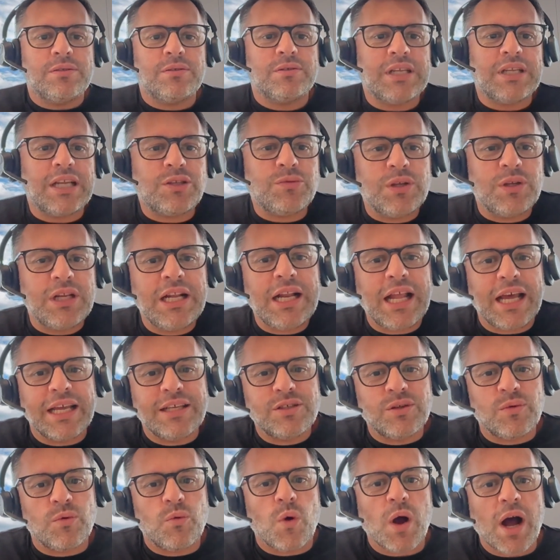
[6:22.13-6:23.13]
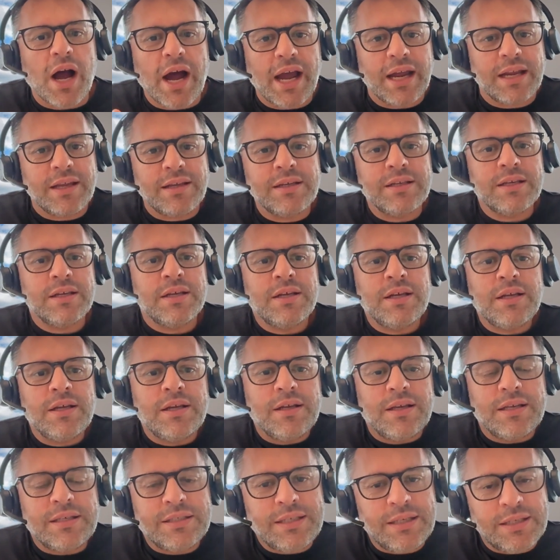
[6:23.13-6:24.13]
So that's really like the why
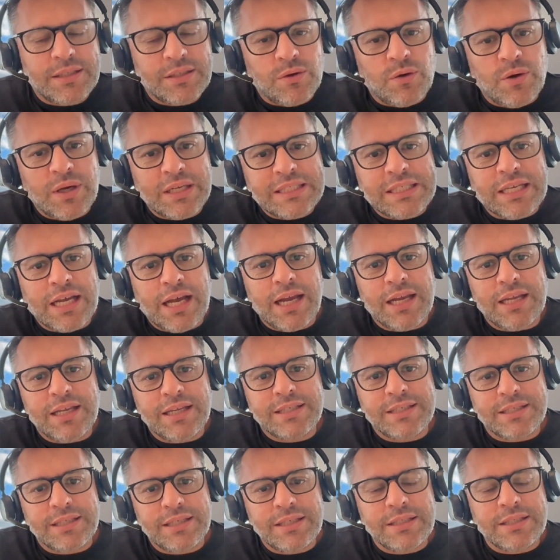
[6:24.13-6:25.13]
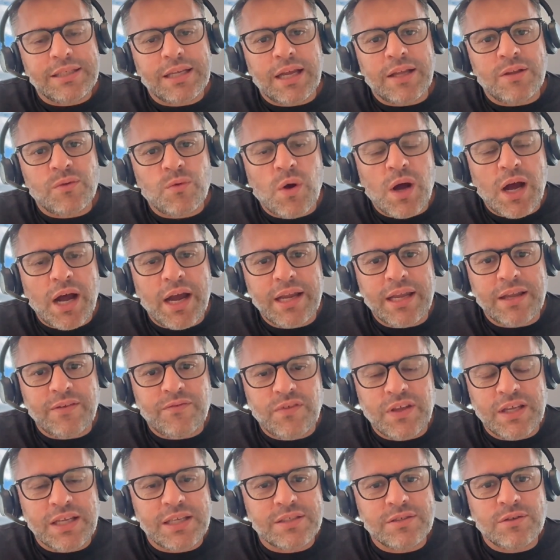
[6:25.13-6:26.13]
this OSI exists and why I
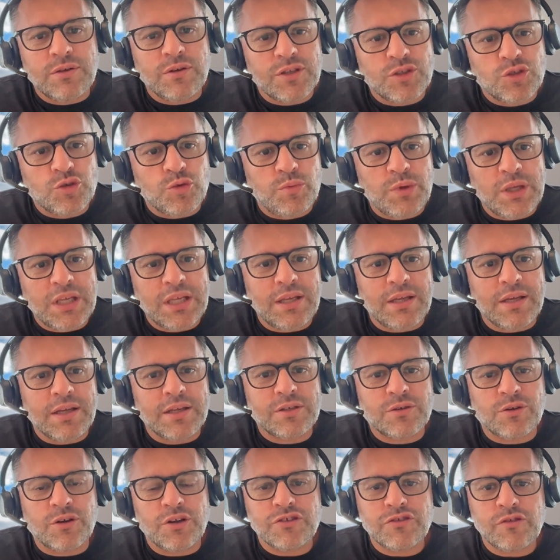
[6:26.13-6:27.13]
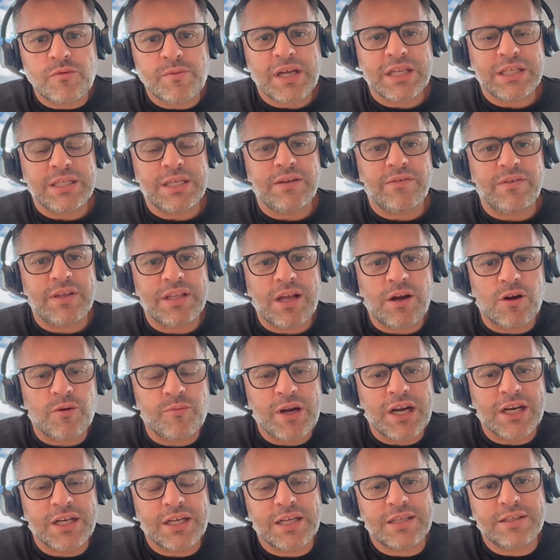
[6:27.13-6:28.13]
think it's going to be uh, transformative in our
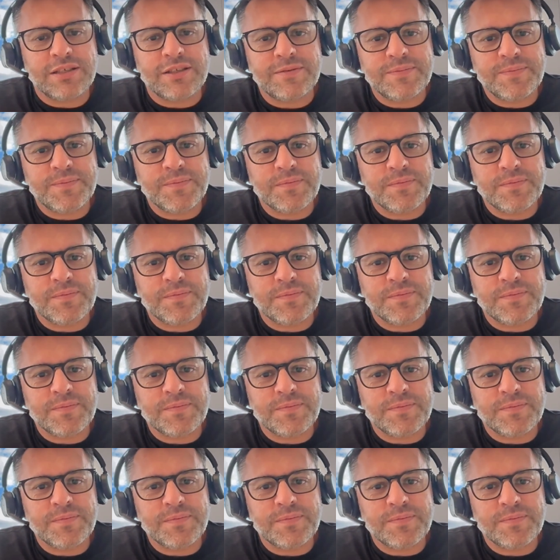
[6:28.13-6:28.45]
market.